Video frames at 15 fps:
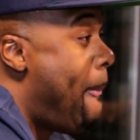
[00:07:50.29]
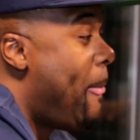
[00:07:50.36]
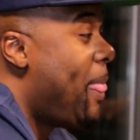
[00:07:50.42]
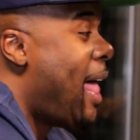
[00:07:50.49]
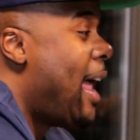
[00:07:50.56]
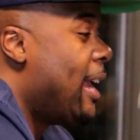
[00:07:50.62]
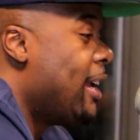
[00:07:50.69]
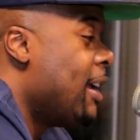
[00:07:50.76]

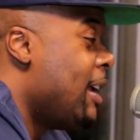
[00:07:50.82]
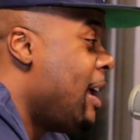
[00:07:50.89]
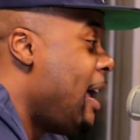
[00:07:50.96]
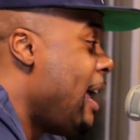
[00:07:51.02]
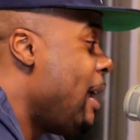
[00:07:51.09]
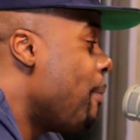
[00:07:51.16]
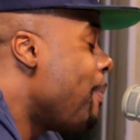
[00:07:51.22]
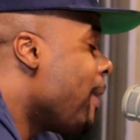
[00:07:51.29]
Like
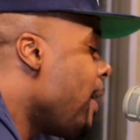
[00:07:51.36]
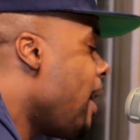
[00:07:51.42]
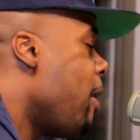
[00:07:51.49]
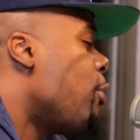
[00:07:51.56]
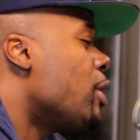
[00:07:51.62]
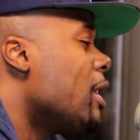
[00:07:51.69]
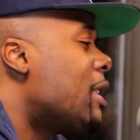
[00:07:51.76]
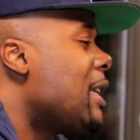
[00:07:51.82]
it
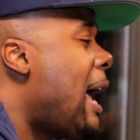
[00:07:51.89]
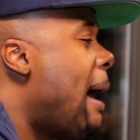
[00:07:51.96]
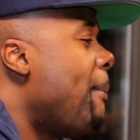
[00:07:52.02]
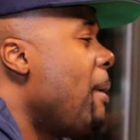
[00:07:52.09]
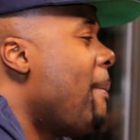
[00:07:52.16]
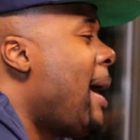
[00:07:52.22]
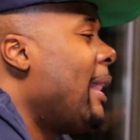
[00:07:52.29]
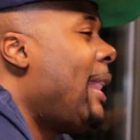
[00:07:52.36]
was a time
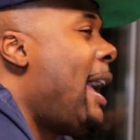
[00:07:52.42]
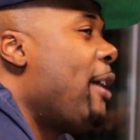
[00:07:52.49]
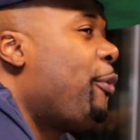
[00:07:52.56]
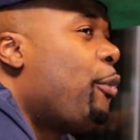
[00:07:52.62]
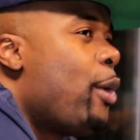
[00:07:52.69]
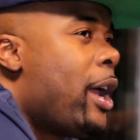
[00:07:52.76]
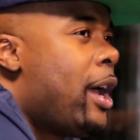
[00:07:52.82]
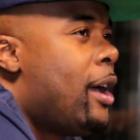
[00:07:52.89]
in my life
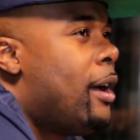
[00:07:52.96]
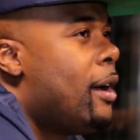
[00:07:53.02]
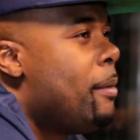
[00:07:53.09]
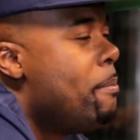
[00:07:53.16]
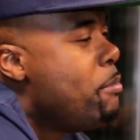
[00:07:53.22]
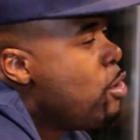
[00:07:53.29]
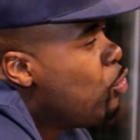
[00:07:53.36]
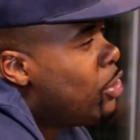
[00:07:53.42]
where
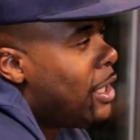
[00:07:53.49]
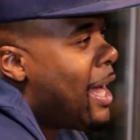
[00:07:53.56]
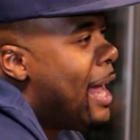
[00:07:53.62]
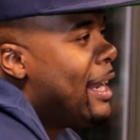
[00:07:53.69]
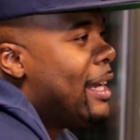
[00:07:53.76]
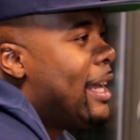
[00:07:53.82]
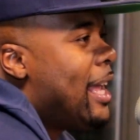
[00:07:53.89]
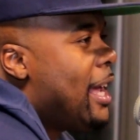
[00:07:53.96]
music I
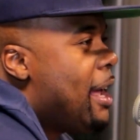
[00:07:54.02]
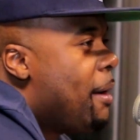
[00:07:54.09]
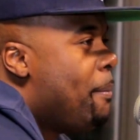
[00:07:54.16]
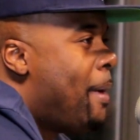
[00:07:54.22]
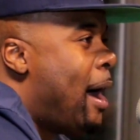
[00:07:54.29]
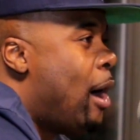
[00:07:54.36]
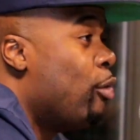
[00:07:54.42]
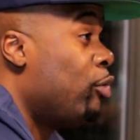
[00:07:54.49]
didn't care
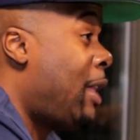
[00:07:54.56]
about.